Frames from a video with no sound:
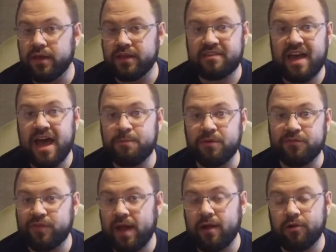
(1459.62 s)
type of
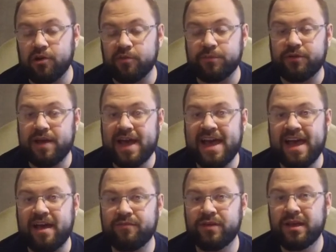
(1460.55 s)
firearm you
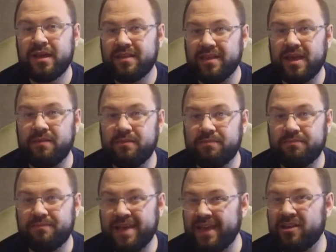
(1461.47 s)
have, they
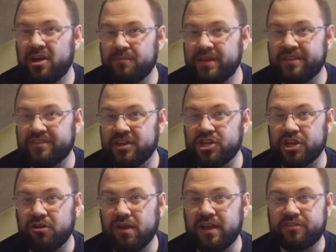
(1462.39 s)
may not be such a
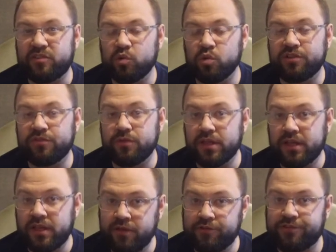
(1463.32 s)
great source for the
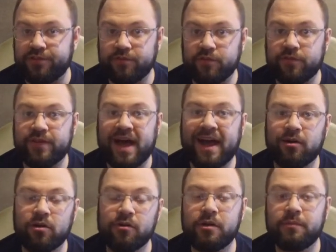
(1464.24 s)
use of a
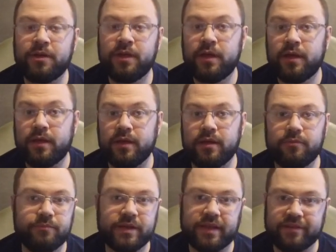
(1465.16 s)
firearm.
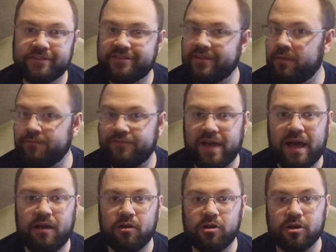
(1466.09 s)
Because some
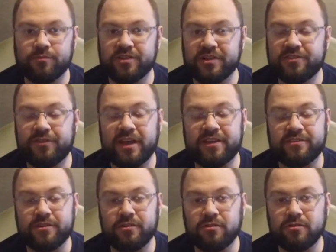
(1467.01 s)
firearms, let's face
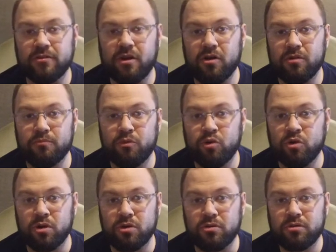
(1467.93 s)
it, are
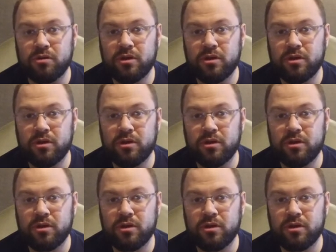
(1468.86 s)
more